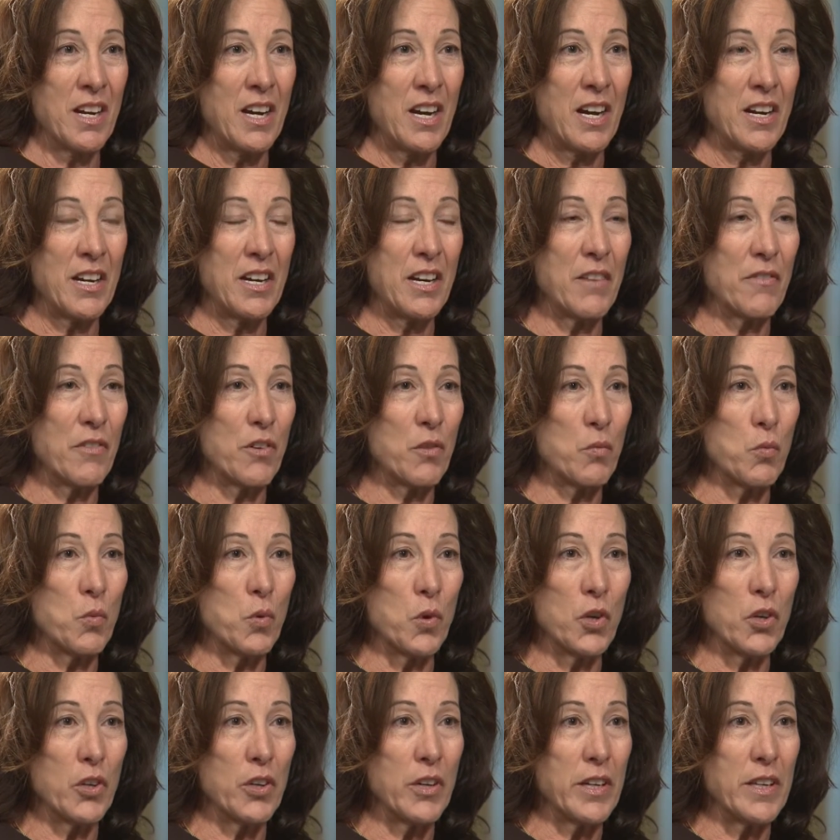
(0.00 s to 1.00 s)
I never
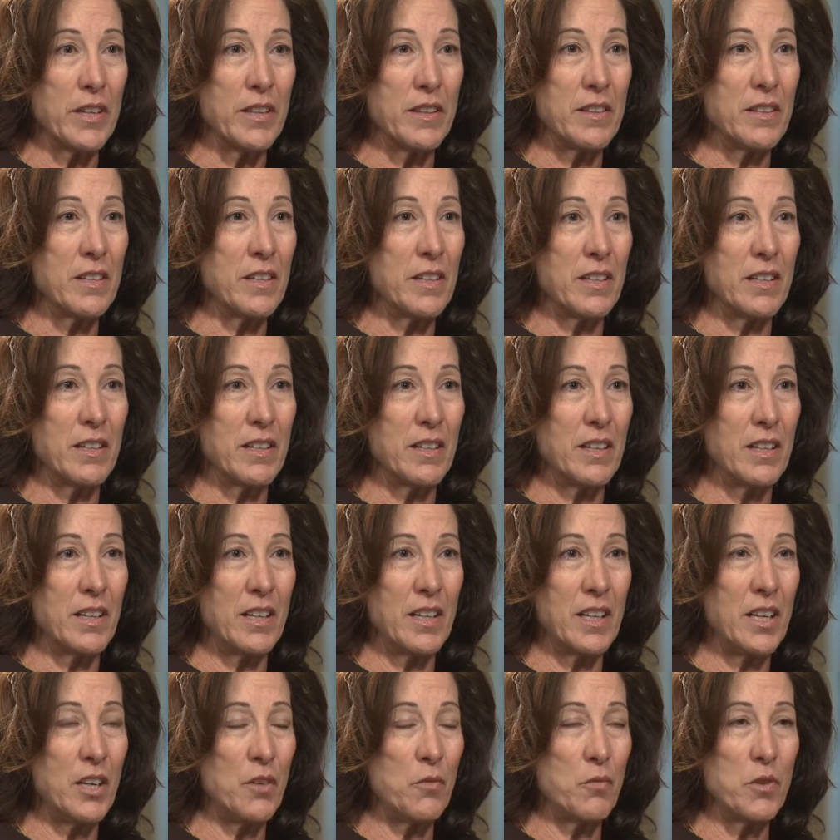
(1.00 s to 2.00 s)
worried that
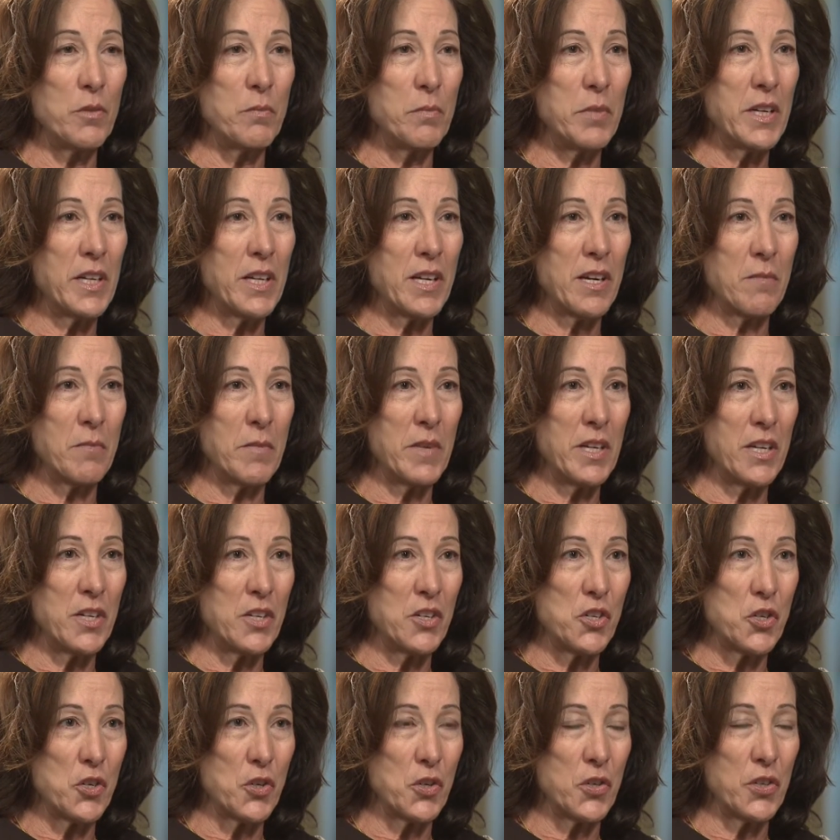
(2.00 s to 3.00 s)
he would become
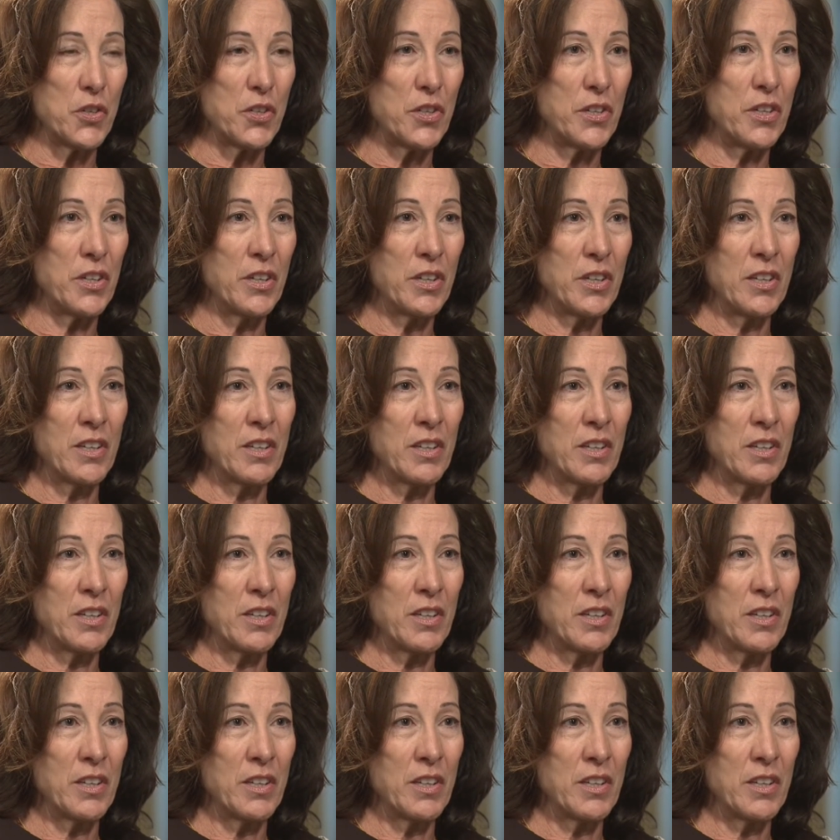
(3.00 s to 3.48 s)
injured